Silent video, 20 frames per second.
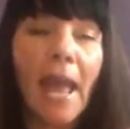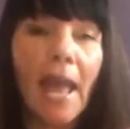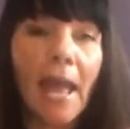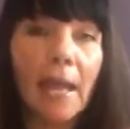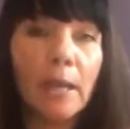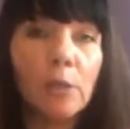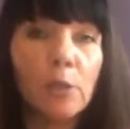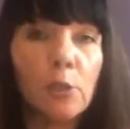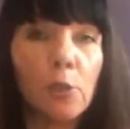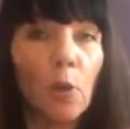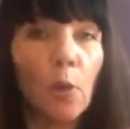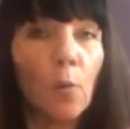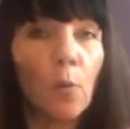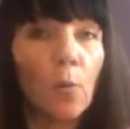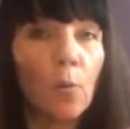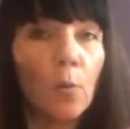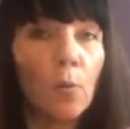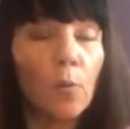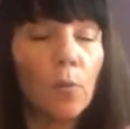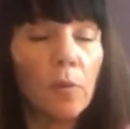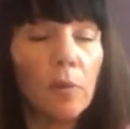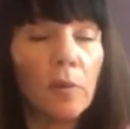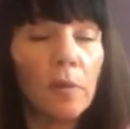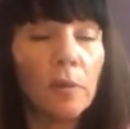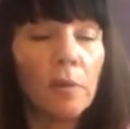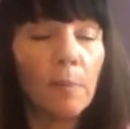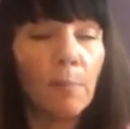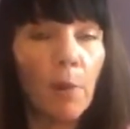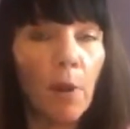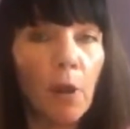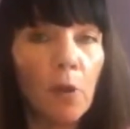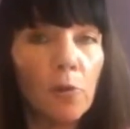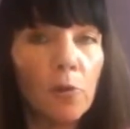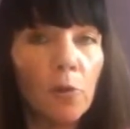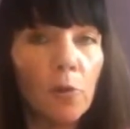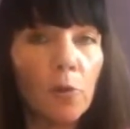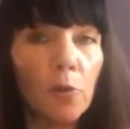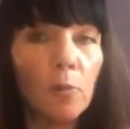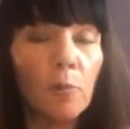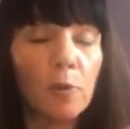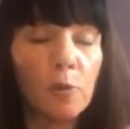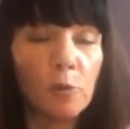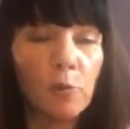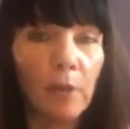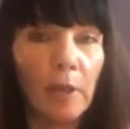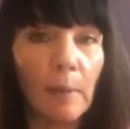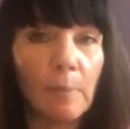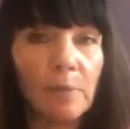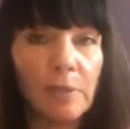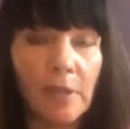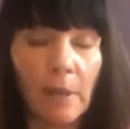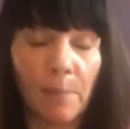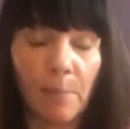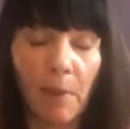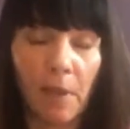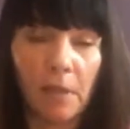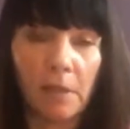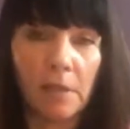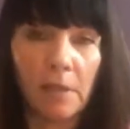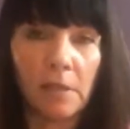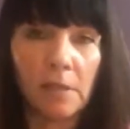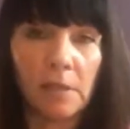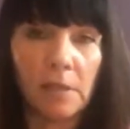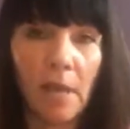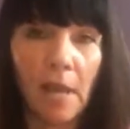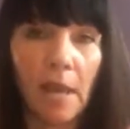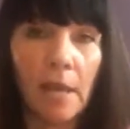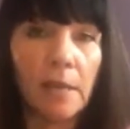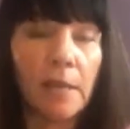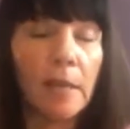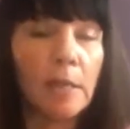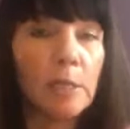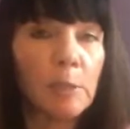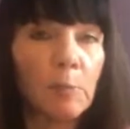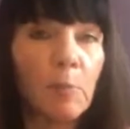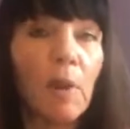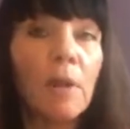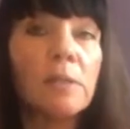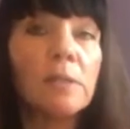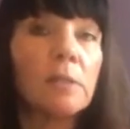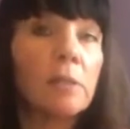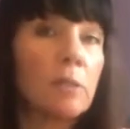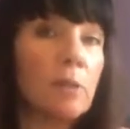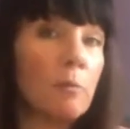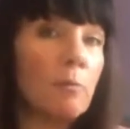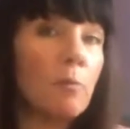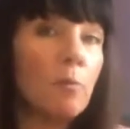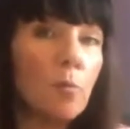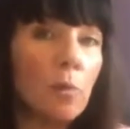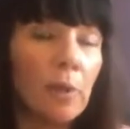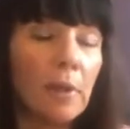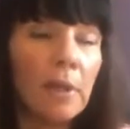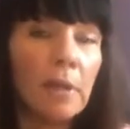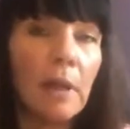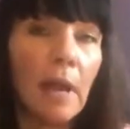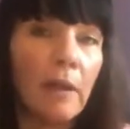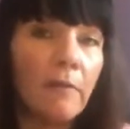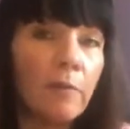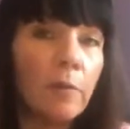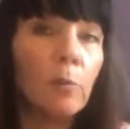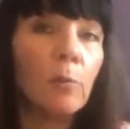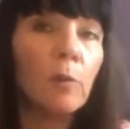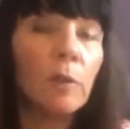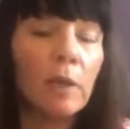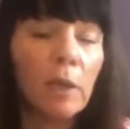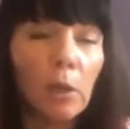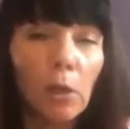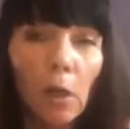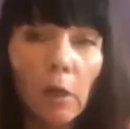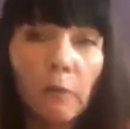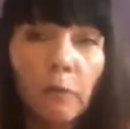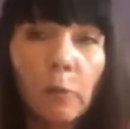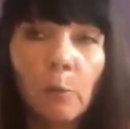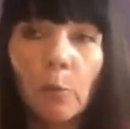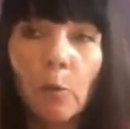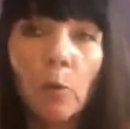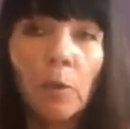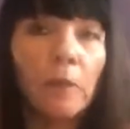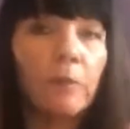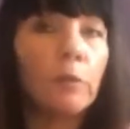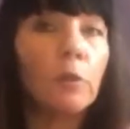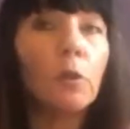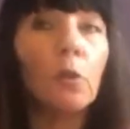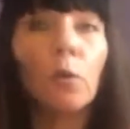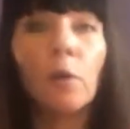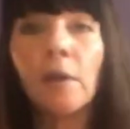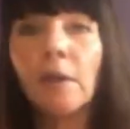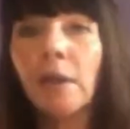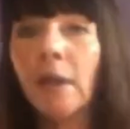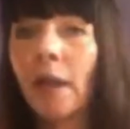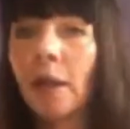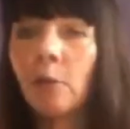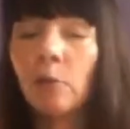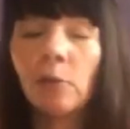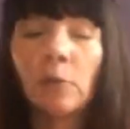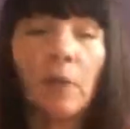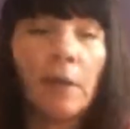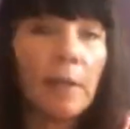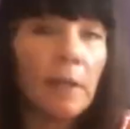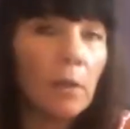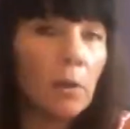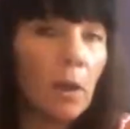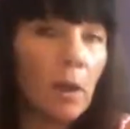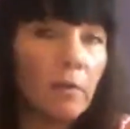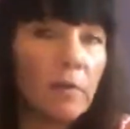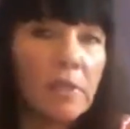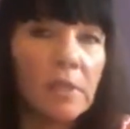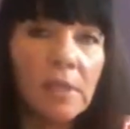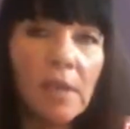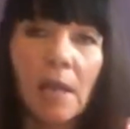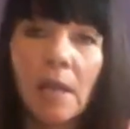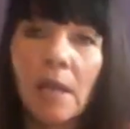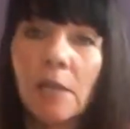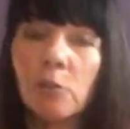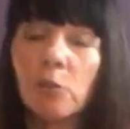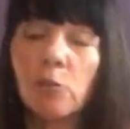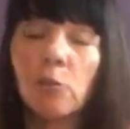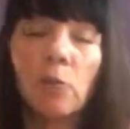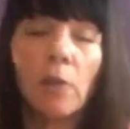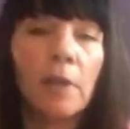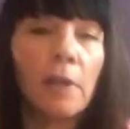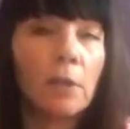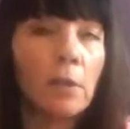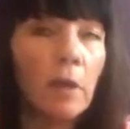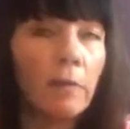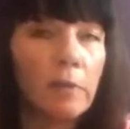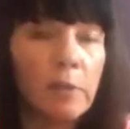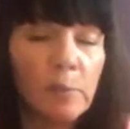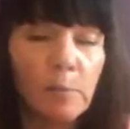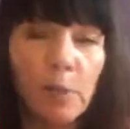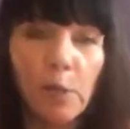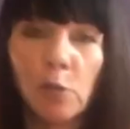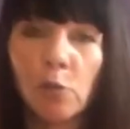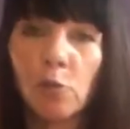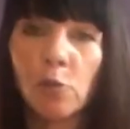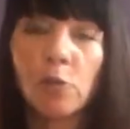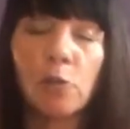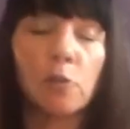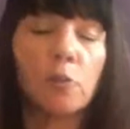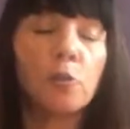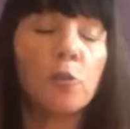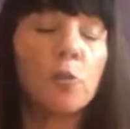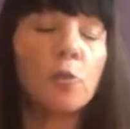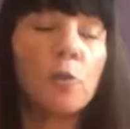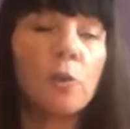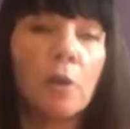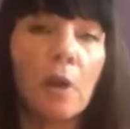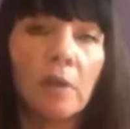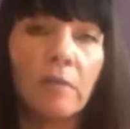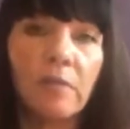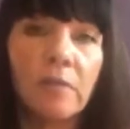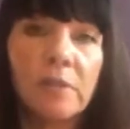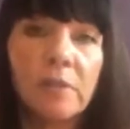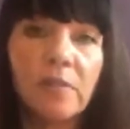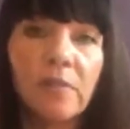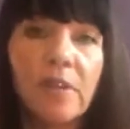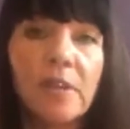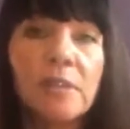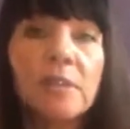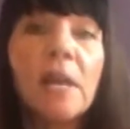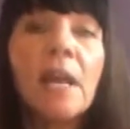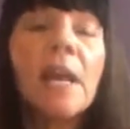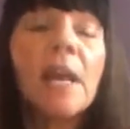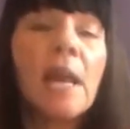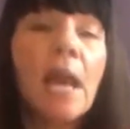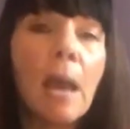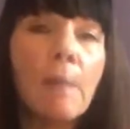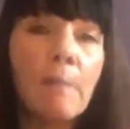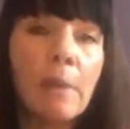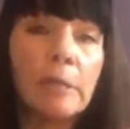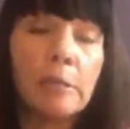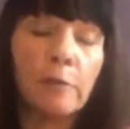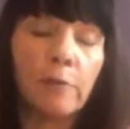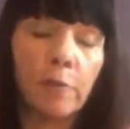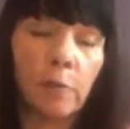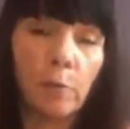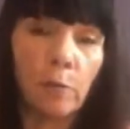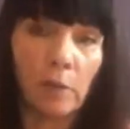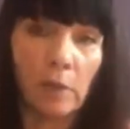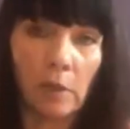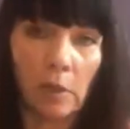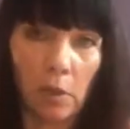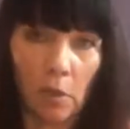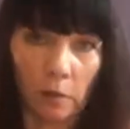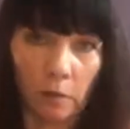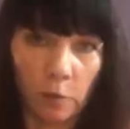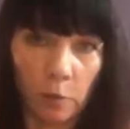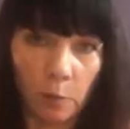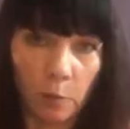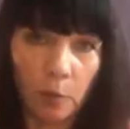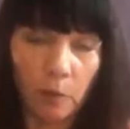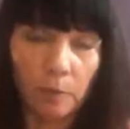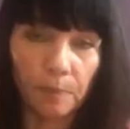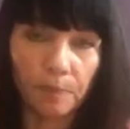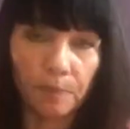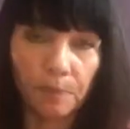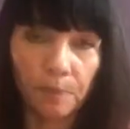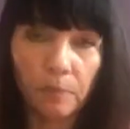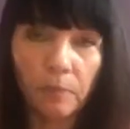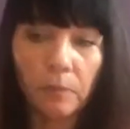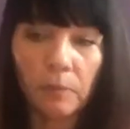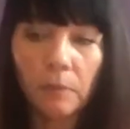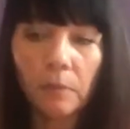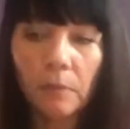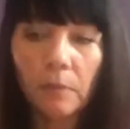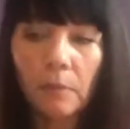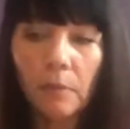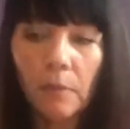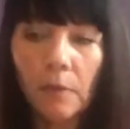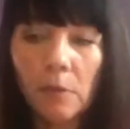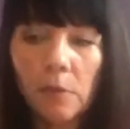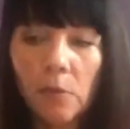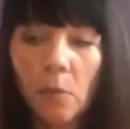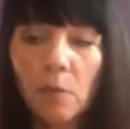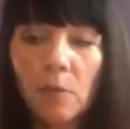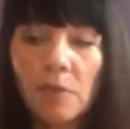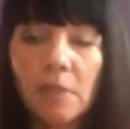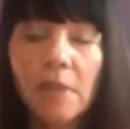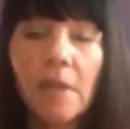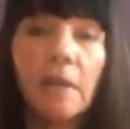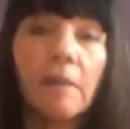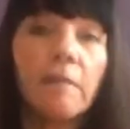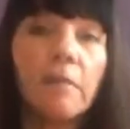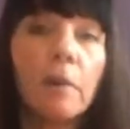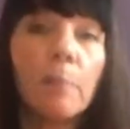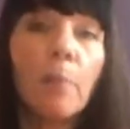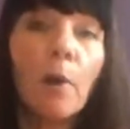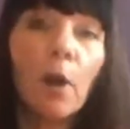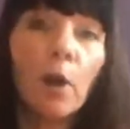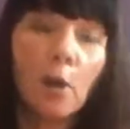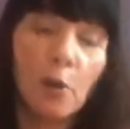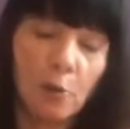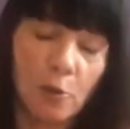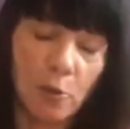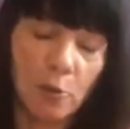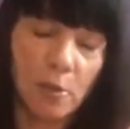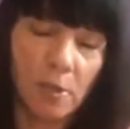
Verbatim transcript: And so the partner was really upset by this and expressed really i feel really uncomfortable if you're going on you're liking all these guys or you're liking all these pictures and you're doing all these things it makes you feel really uncomfortable so instead of the partner